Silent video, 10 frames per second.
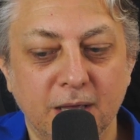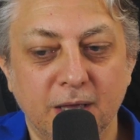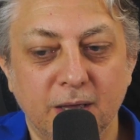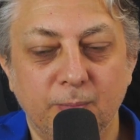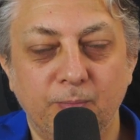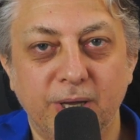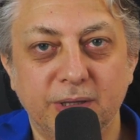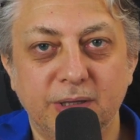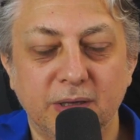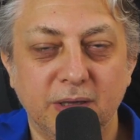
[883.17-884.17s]

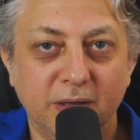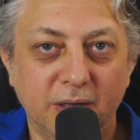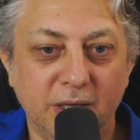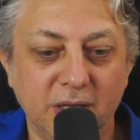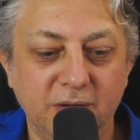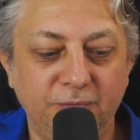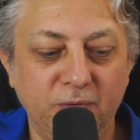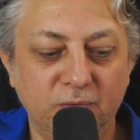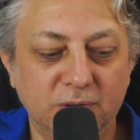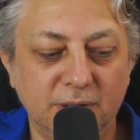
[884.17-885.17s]
But if
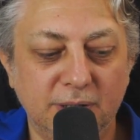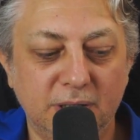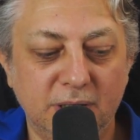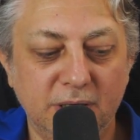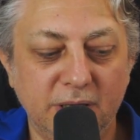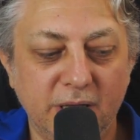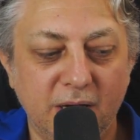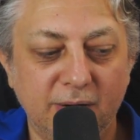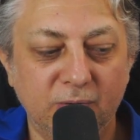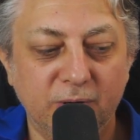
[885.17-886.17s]
you would learn the
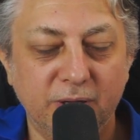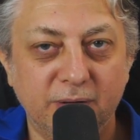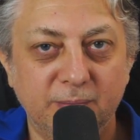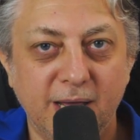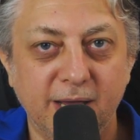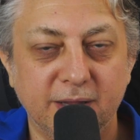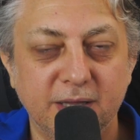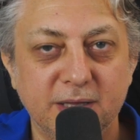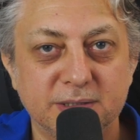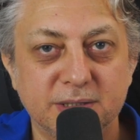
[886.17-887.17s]
algorithm like this,